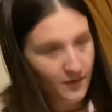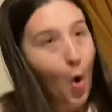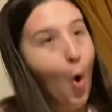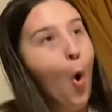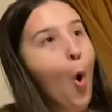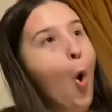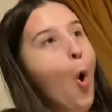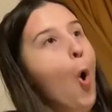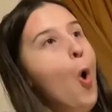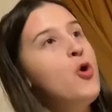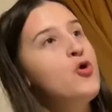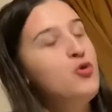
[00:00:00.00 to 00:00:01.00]
You
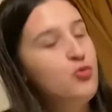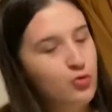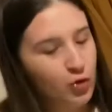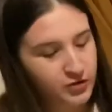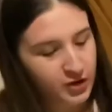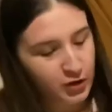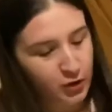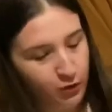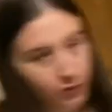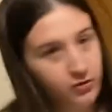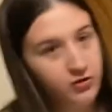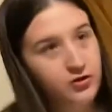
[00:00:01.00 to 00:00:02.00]
got the
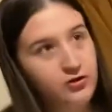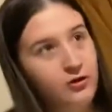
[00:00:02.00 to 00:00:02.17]
chocolate sloth.